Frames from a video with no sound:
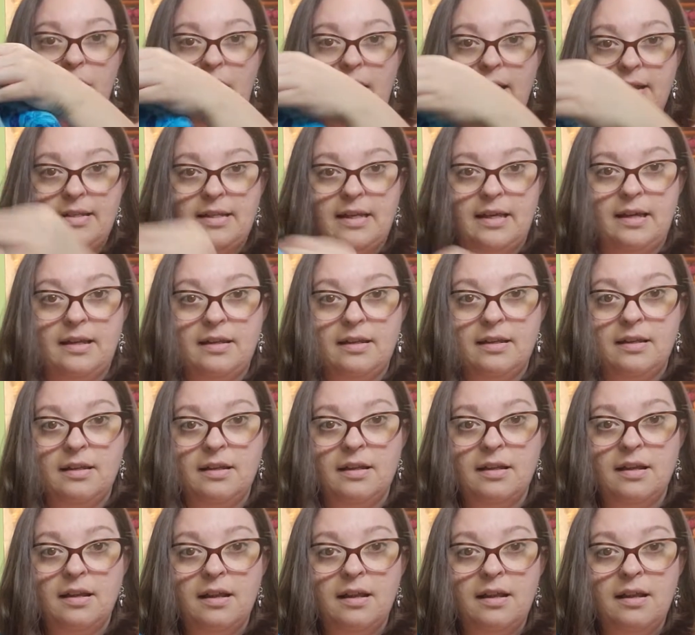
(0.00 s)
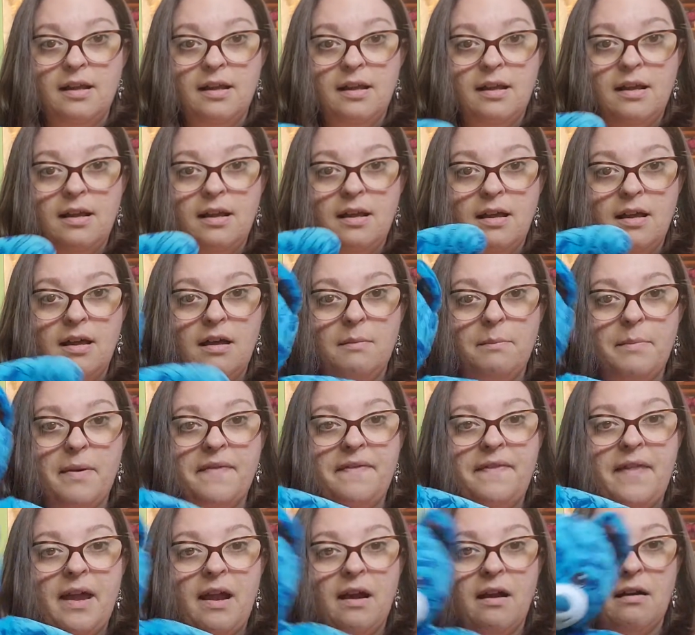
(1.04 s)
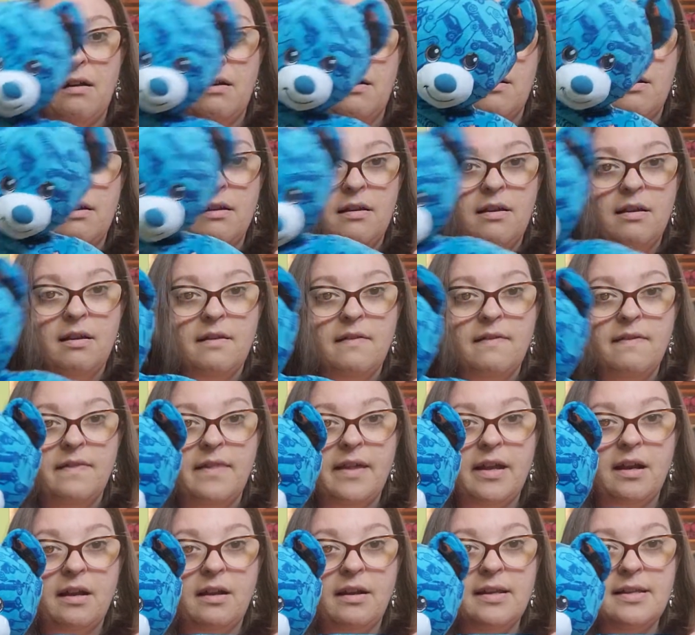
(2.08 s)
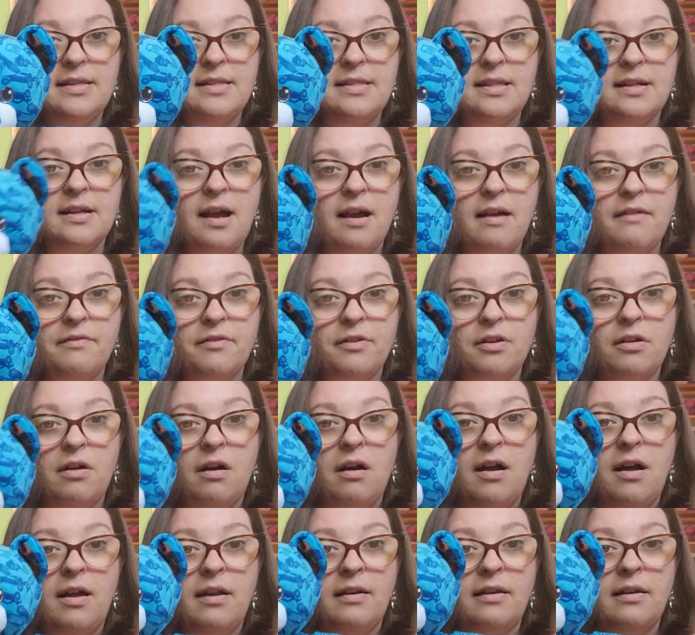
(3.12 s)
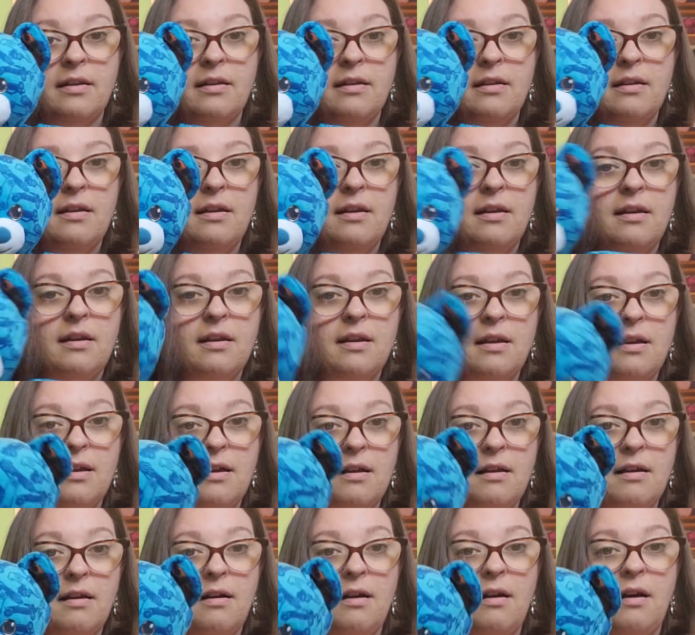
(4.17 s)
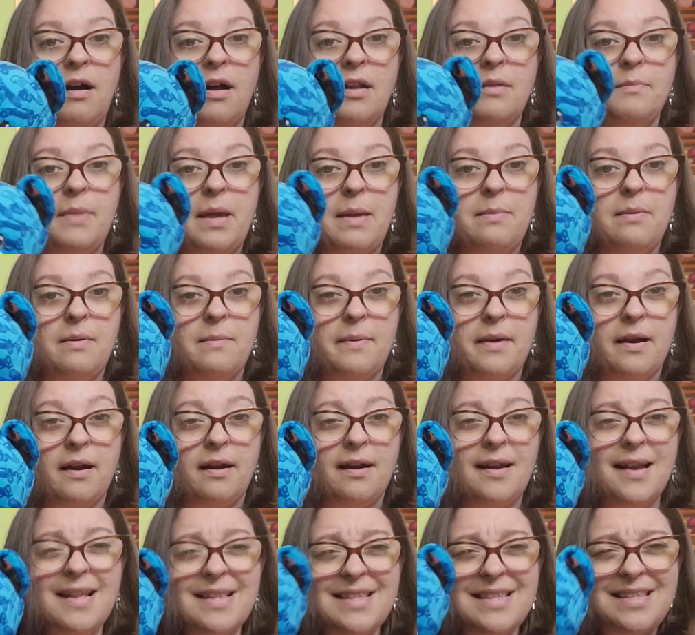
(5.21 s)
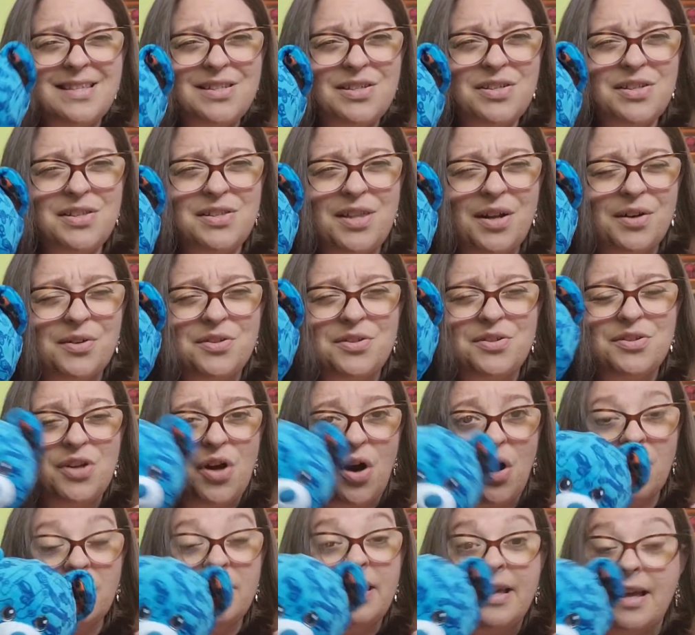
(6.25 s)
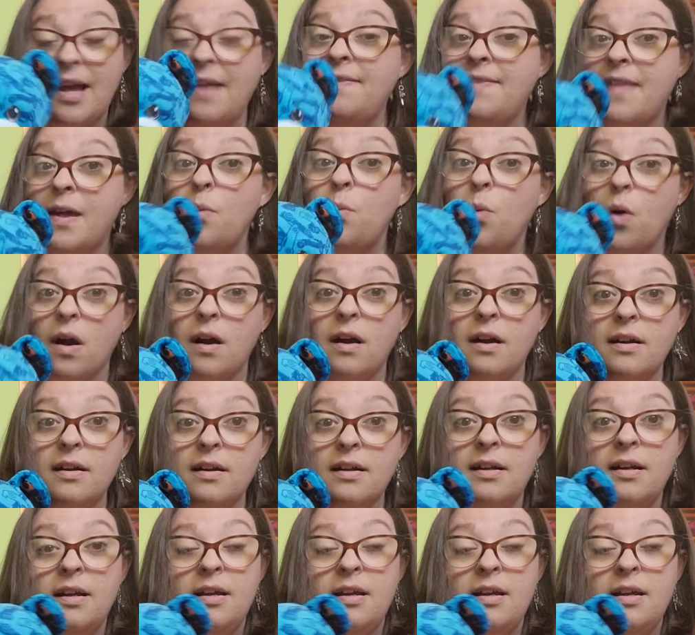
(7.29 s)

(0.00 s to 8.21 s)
I did. But there is the cover on baby bear. They're darling and they work.